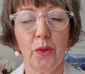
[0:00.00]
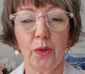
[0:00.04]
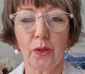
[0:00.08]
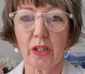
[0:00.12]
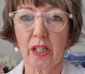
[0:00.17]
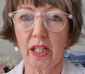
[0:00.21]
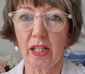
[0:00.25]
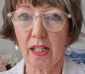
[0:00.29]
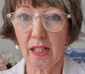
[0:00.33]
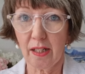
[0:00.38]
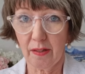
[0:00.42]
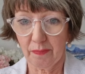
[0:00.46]

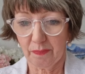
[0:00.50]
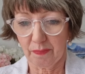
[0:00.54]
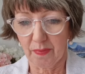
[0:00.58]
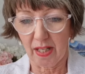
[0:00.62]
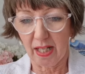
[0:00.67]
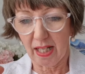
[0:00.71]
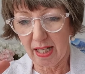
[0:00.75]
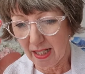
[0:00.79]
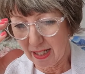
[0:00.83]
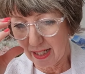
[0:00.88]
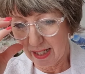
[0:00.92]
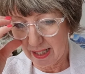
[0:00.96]
Hygge
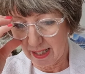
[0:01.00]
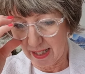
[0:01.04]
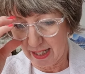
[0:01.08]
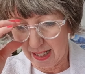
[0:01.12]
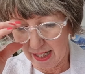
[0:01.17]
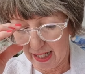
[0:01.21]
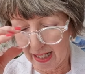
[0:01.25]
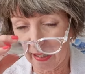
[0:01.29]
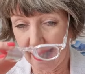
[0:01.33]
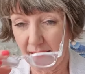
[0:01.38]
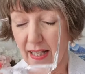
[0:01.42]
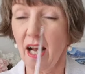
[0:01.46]
is
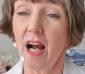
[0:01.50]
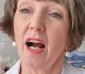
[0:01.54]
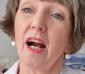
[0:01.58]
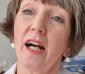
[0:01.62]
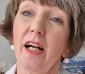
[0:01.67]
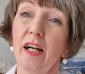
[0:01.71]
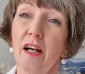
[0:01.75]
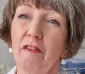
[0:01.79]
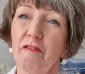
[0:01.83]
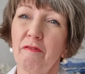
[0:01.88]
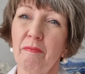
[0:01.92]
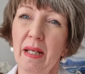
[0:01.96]
the
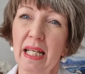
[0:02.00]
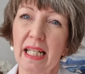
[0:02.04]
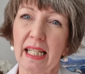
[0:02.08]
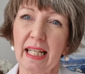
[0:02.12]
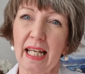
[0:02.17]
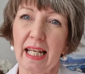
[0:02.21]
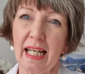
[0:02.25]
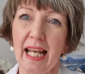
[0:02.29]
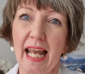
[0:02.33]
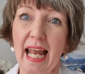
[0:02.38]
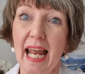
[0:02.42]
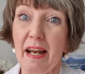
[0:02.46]
art of
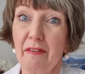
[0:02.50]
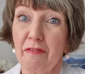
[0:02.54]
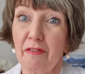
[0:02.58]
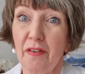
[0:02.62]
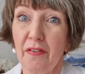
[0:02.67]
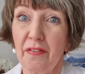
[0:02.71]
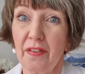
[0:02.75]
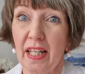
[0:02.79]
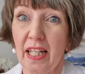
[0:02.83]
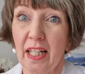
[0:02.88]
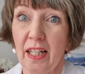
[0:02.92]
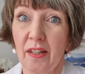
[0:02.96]
making
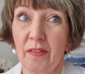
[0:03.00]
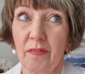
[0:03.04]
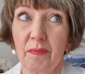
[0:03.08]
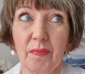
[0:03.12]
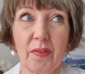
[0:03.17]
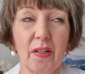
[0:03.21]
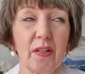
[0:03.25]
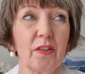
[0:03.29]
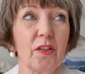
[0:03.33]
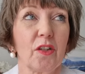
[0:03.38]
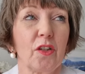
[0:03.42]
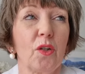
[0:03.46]

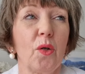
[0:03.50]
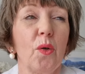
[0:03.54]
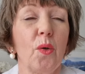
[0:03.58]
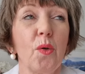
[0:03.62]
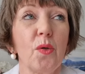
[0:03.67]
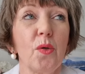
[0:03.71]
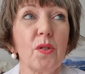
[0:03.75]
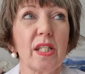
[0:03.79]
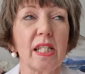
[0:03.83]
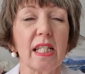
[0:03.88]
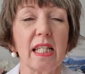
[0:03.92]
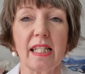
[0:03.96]
everything
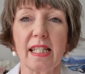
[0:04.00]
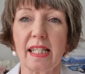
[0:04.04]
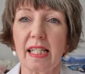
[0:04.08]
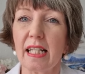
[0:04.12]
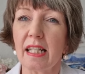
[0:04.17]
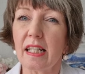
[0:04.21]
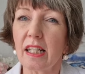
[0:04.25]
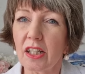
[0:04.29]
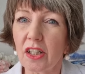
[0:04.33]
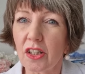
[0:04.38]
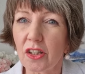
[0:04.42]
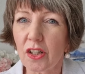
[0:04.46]
cozy,
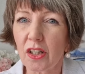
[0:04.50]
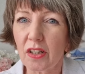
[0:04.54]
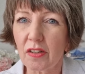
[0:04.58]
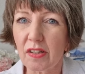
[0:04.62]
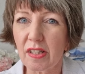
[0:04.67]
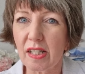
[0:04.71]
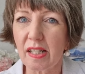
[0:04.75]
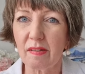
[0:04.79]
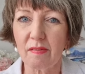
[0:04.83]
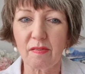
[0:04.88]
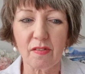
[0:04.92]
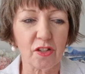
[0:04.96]

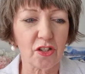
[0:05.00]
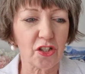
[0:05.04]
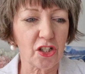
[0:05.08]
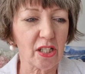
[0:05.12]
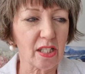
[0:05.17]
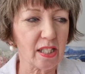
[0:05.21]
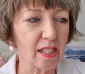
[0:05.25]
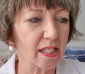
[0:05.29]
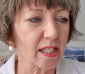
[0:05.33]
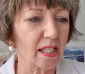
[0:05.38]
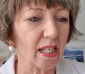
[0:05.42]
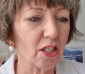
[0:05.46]

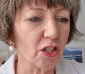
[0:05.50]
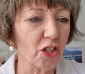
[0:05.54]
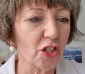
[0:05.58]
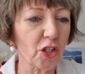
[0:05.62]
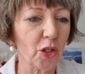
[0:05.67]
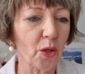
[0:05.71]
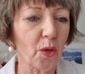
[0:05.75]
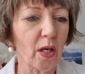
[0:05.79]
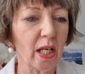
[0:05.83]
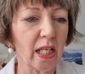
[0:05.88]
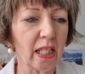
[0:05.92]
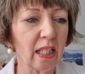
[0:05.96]
just
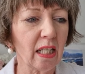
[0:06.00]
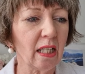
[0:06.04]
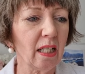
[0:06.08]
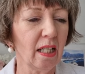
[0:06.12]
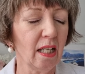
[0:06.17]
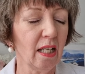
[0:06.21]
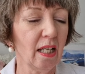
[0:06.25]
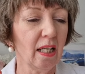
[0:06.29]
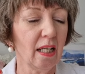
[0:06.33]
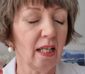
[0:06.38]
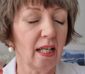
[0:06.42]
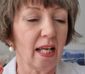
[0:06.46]
enjoying
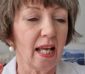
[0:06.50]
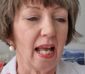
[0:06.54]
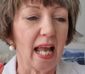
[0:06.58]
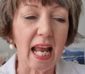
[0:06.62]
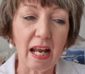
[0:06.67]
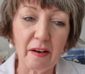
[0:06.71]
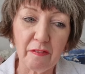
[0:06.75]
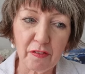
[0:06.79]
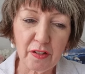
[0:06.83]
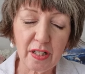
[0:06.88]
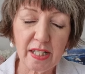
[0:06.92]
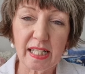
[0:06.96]

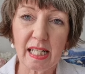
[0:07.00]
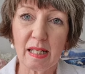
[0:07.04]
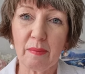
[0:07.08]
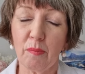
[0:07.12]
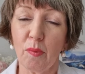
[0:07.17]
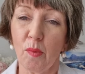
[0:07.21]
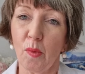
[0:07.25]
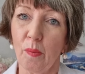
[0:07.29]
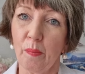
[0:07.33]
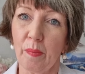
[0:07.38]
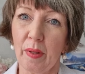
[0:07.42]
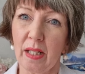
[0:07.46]
everyday
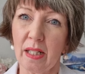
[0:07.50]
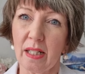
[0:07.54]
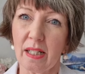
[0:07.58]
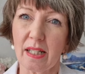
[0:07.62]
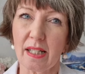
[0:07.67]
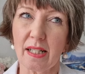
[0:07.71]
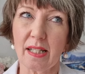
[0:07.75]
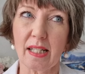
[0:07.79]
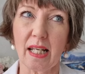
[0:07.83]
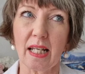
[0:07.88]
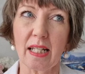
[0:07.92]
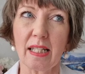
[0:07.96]

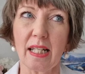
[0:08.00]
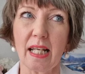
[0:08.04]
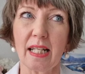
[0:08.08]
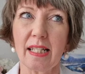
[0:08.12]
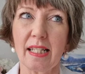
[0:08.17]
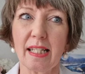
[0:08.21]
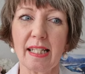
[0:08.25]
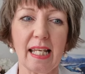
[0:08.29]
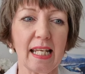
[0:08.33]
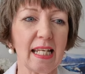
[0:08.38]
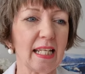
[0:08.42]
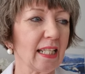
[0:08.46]
moments
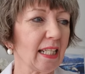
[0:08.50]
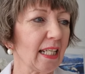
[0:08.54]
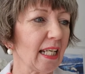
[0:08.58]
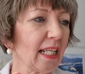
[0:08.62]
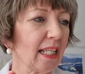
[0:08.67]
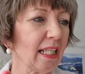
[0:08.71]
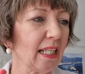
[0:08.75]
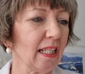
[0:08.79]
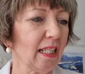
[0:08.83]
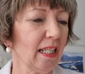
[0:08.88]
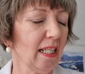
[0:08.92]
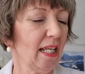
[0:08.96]
and
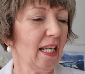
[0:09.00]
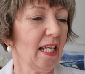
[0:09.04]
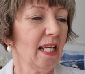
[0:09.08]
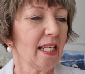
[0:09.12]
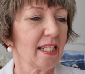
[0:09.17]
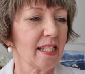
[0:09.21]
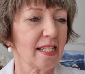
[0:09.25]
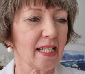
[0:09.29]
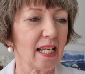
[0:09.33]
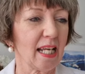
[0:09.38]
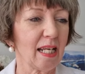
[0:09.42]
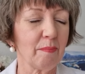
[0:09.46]
taking
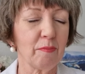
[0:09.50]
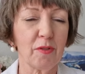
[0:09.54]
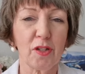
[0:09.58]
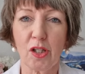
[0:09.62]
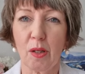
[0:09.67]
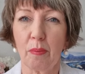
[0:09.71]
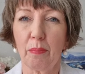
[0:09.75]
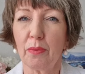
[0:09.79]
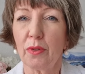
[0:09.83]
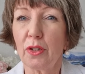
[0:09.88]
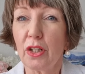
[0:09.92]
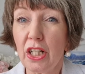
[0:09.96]
time
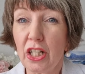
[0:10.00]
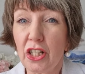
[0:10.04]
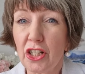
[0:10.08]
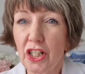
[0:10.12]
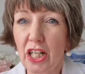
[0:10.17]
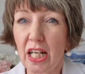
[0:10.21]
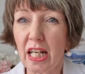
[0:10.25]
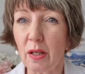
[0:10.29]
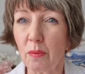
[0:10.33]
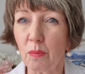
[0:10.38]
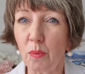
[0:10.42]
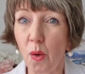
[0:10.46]
to
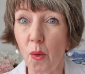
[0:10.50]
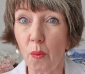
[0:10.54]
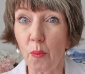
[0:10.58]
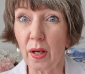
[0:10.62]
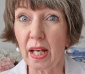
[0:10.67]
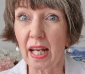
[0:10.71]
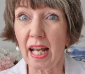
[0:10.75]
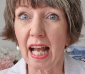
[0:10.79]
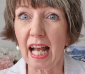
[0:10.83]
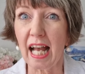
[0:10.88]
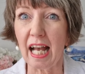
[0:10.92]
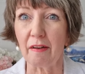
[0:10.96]
appreciate what
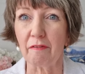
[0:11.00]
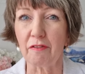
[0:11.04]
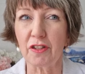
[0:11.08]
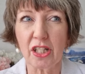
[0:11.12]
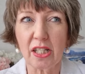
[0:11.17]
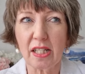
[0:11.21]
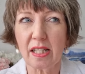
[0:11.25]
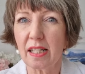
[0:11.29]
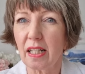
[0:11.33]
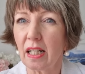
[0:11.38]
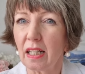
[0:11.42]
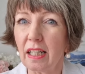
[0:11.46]
we have.
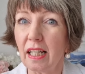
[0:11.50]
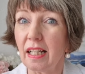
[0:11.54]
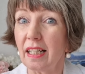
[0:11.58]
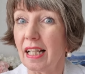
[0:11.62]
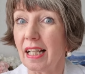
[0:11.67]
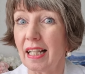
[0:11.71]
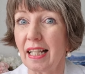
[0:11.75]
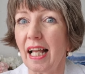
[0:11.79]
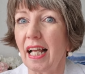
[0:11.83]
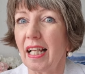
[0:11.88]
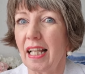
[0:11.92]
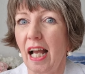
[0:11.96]
Just a
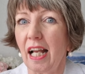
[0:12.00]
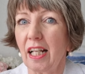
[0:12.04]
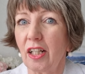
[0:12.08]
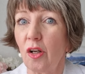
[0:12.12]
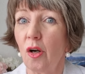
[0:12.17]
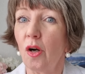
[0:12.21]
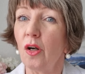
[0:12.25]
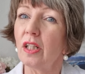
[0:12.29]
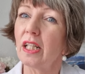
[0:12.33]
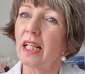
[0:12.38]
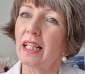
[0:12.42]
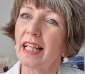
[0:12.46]
little, I
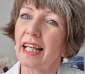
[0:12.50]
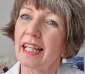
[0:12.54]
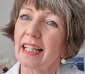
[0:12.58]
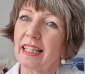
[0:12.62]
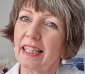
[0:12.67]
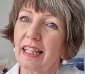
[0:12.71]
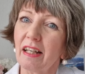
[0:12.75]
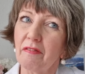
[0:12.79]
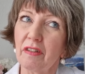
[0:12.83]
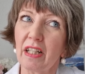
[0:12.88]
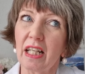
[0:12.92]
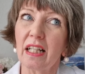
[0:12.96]
call it
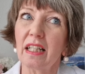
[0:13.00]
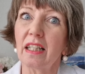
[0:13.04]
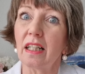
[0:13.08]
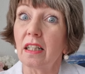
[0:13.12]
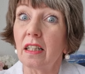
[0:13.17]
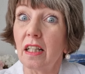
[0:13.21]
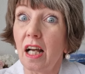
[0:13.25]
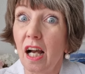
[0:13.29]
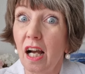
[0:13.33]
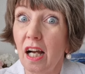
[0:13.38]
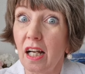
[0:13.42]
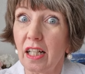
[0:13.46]
like giving a
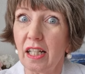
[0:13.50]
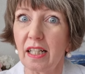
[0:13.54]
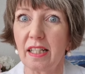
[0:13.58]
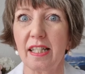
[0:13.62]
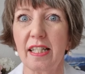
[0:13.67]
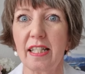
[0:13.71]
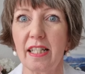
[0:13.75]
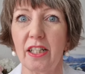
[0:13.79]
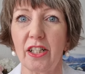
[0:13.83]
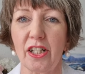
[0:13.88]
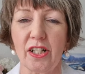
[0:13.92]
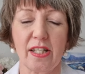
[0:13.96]
little hug
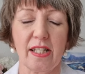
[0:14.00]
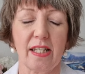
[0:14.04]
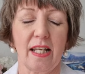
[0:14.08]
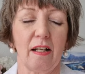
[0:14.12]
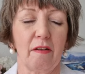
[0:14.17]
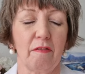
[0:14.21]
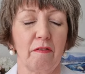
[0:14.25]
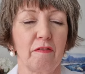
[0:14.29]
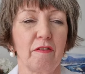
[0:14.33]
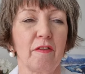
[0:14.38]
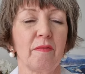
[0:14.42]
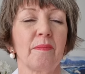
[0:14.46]
to
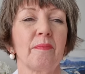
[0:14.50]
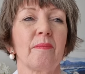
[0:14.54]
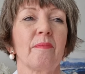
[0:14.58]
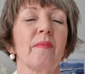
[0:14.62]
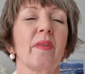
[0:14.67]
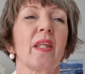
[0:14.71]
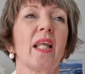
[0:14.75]
yourself.